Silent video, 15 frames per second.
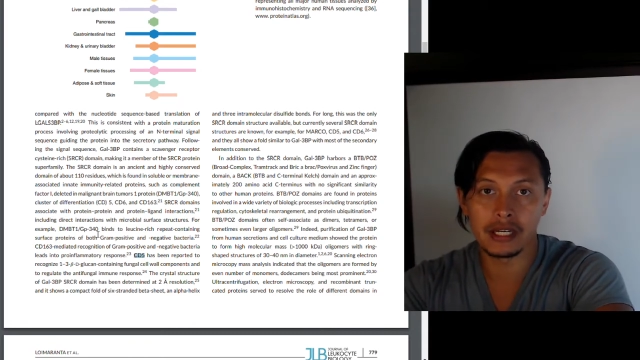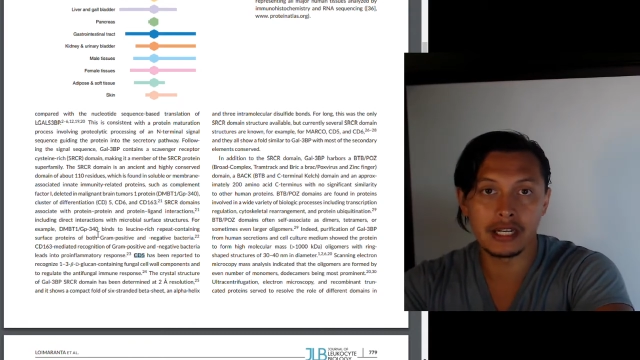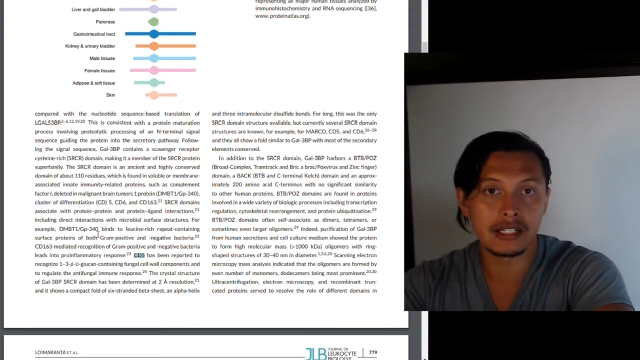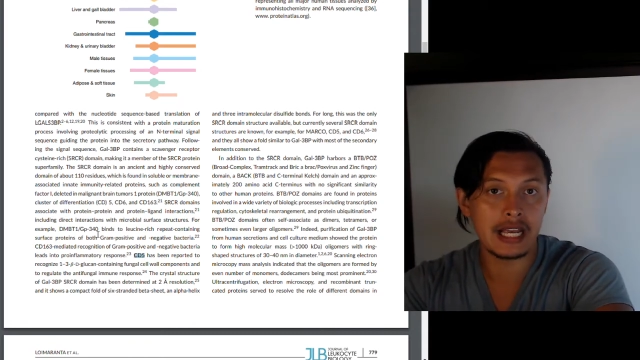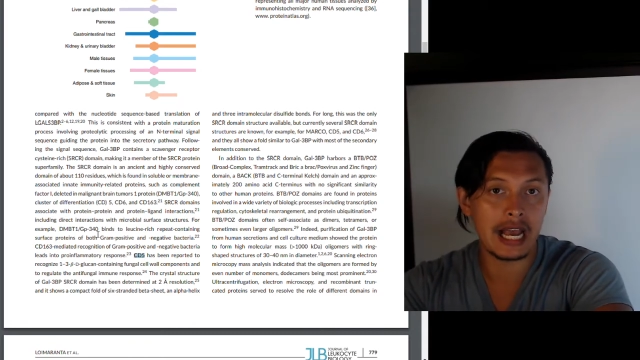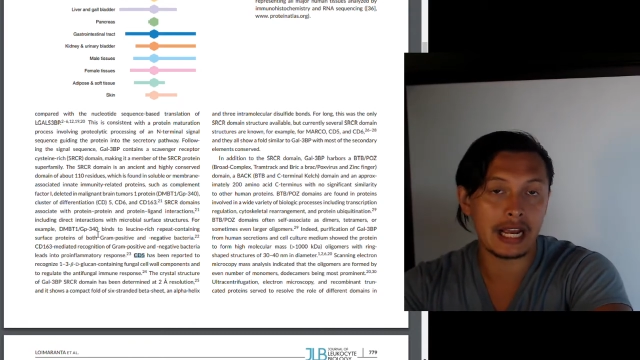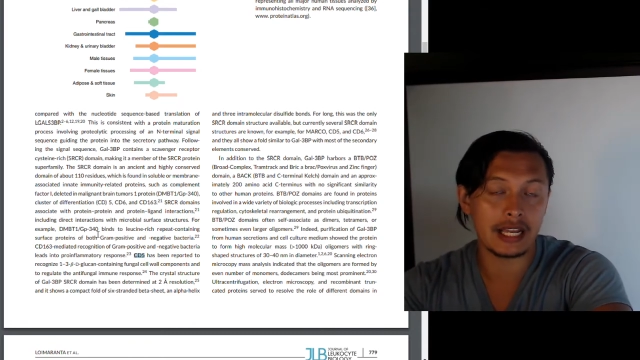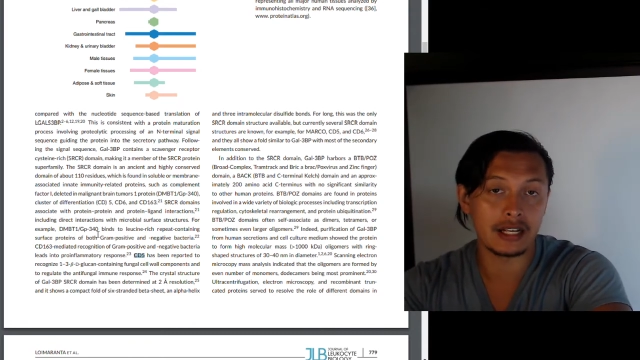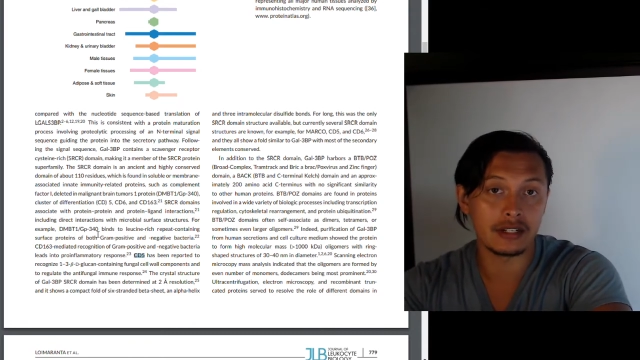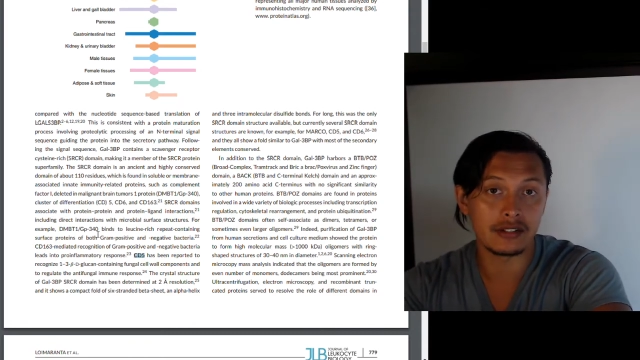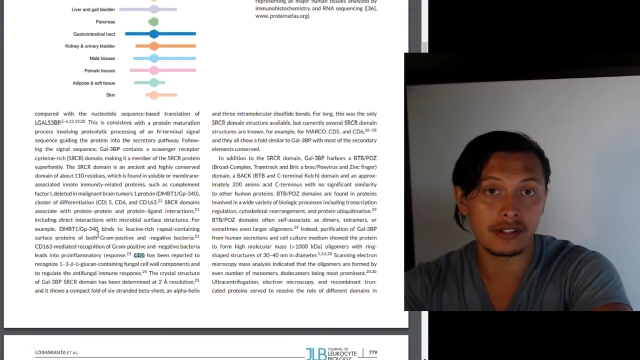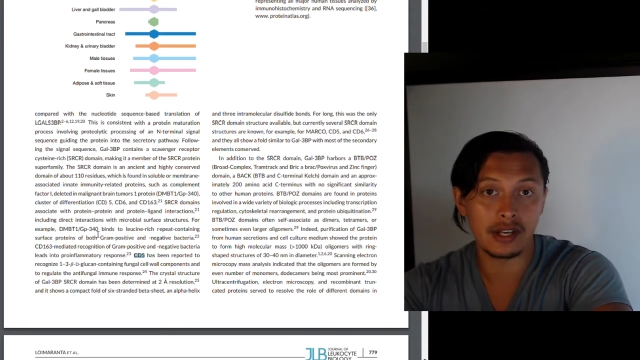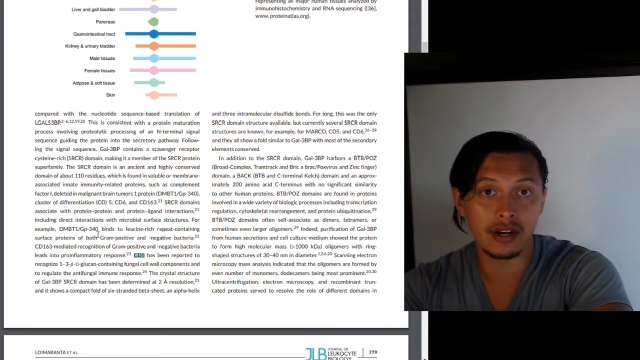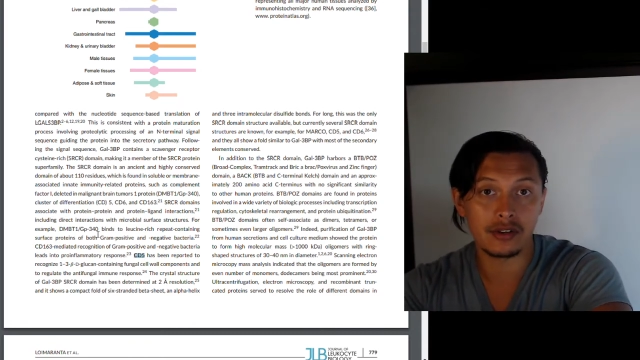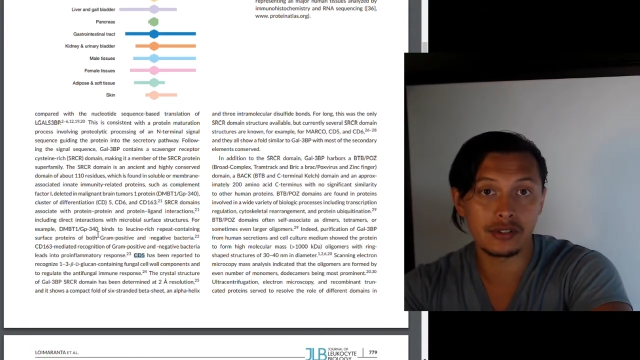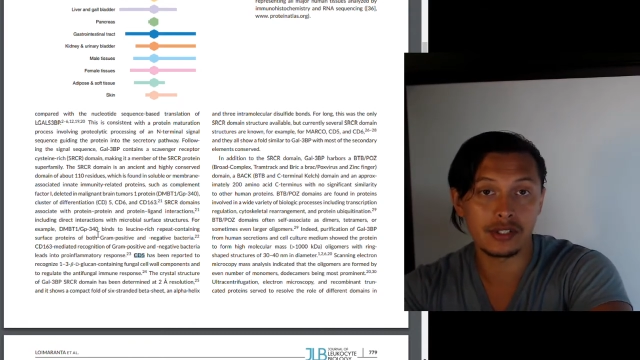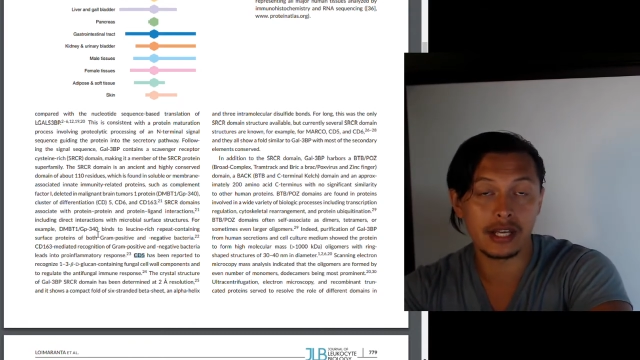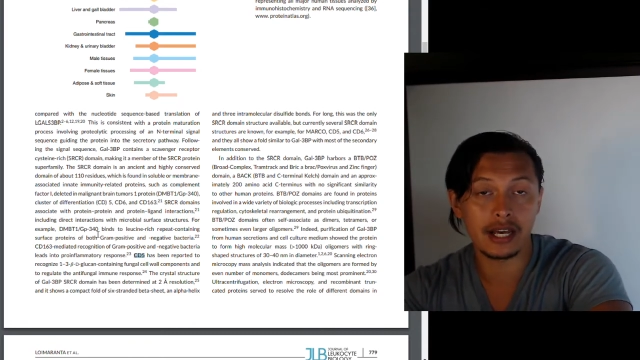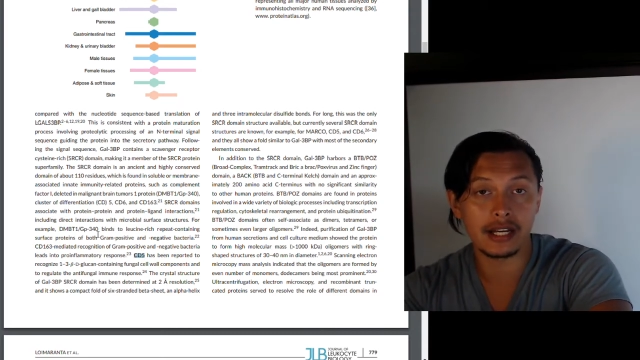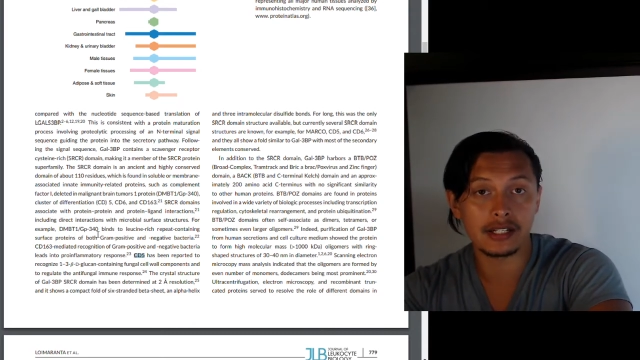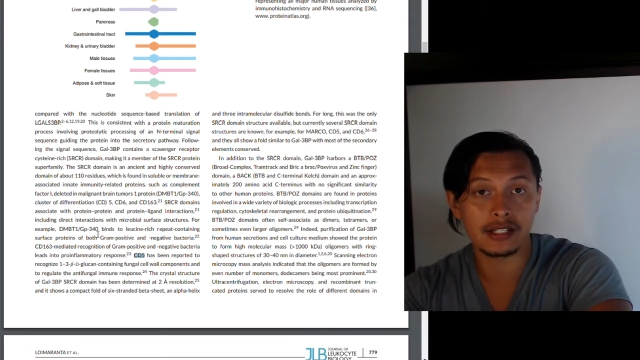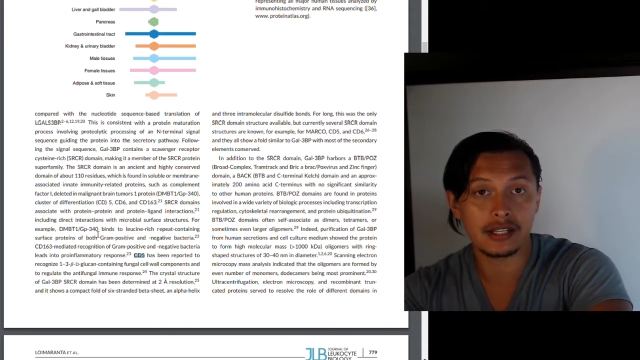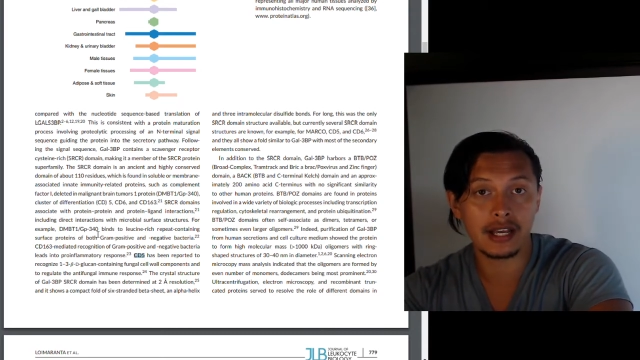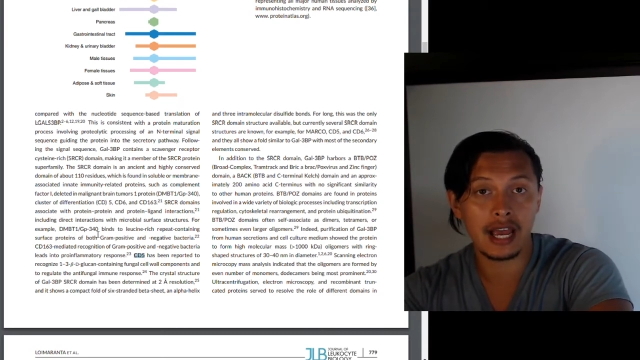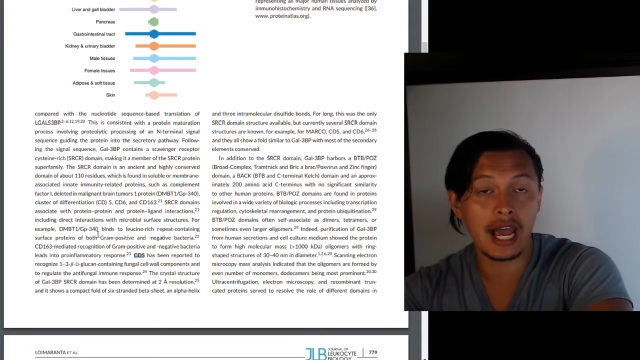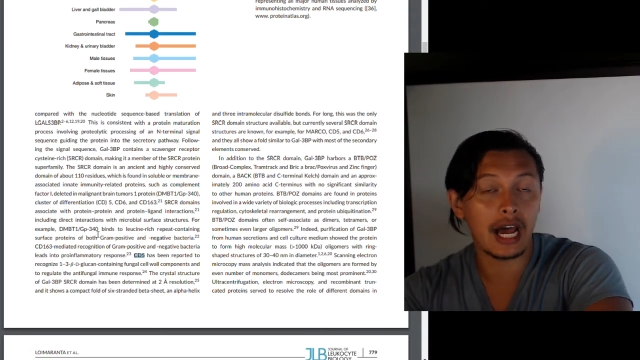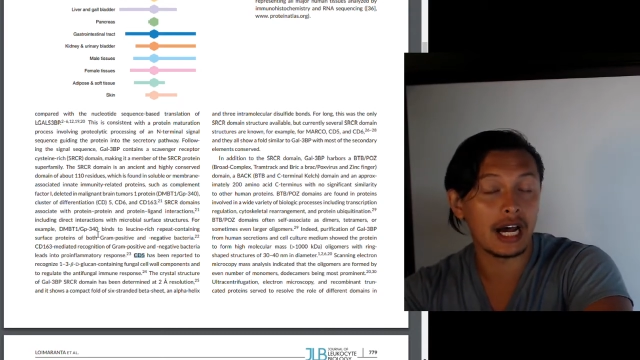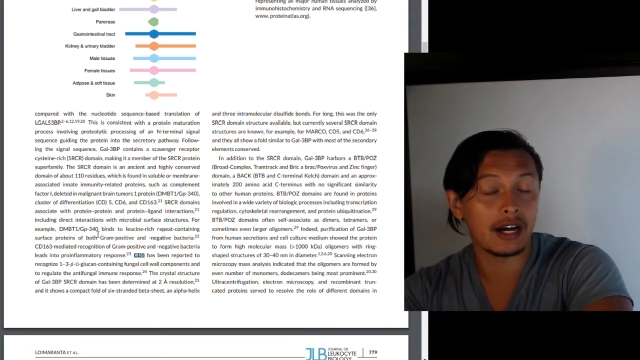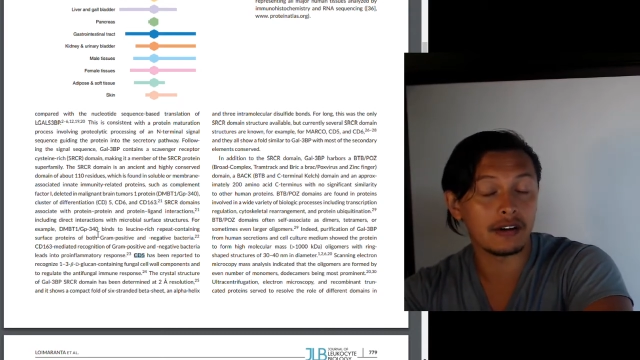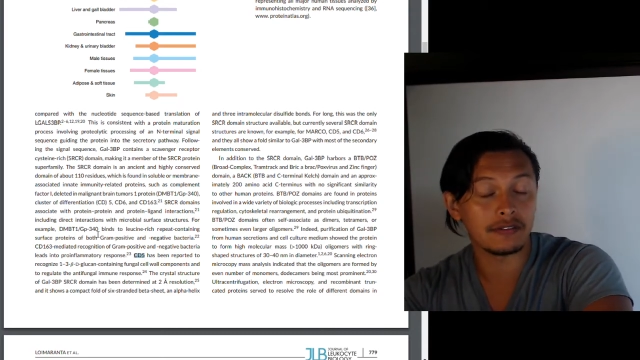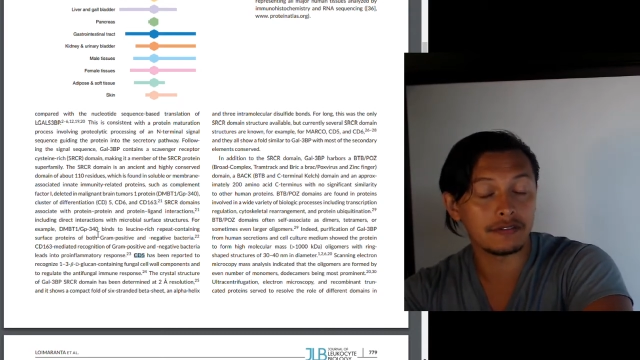attacking cells that have